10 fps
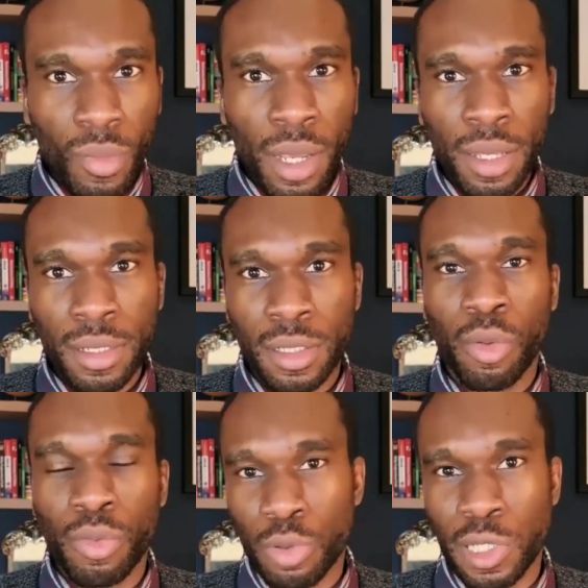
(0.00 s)

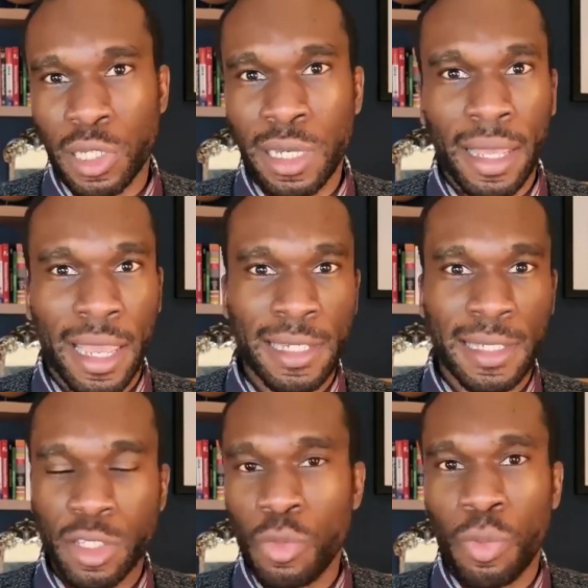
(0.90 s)
So you'll see that
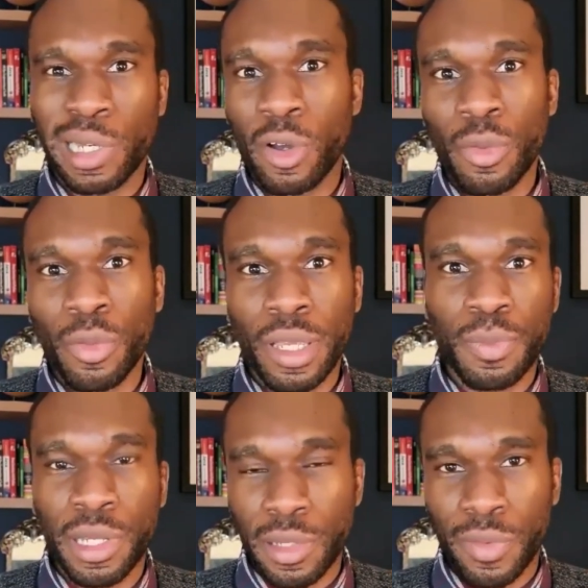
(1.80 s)
Haystack 2.0 is
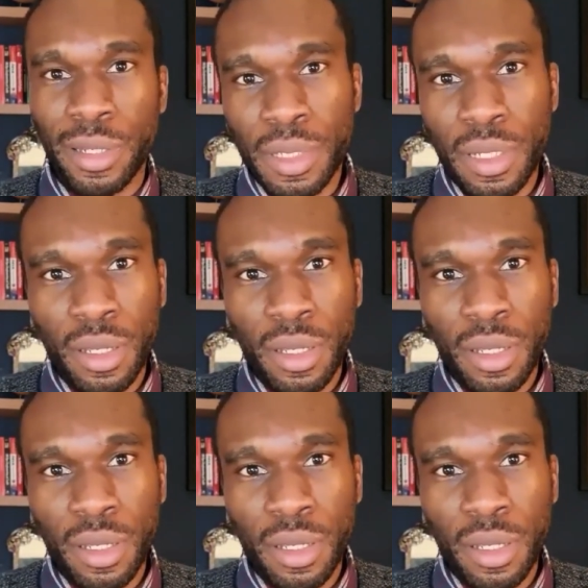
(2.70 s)
being developed.